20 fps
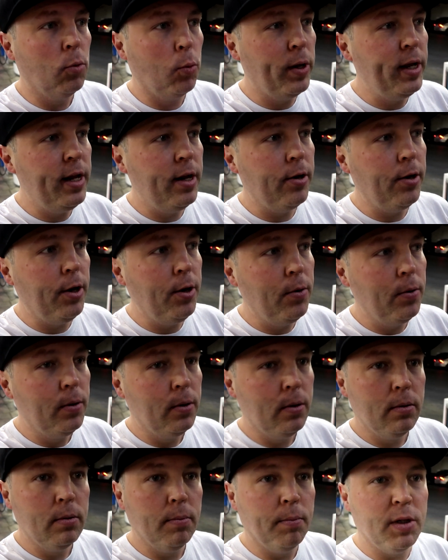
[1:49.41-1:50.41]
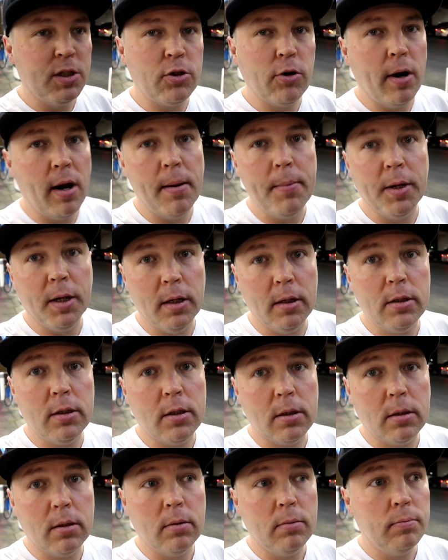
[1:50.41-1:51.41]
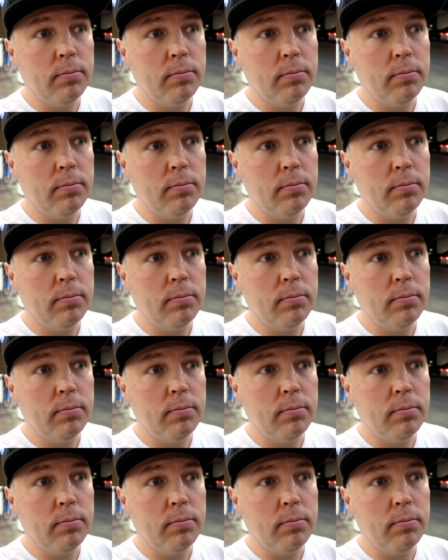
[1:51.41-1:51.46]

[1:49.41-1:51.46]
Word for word: We hear you, Mr. Ambulance.